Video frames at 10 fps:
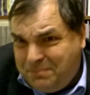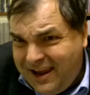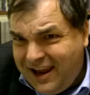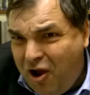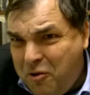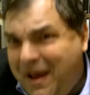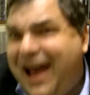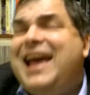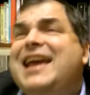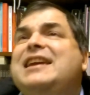be
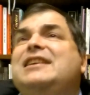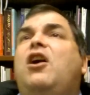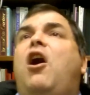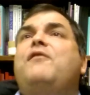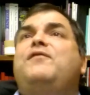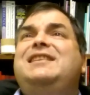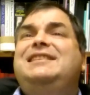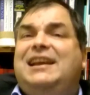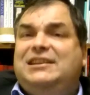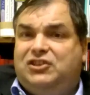obeyed, often
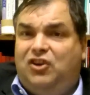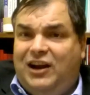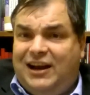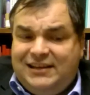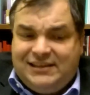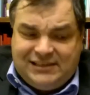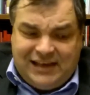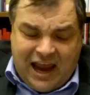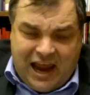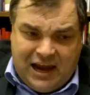does not
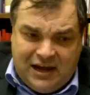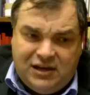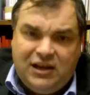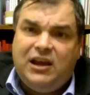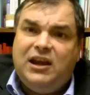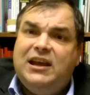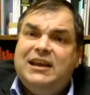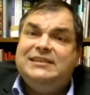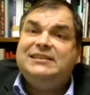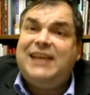understand
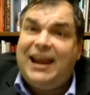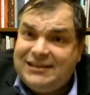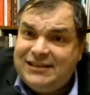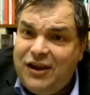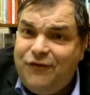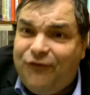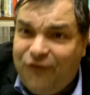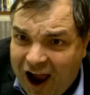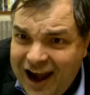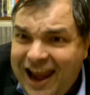sexy
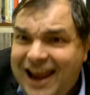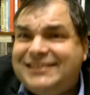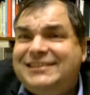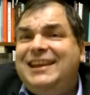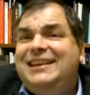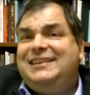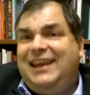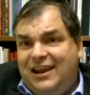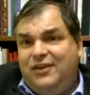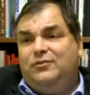financing
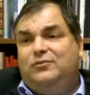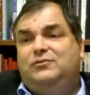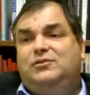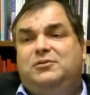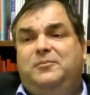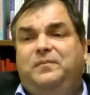deals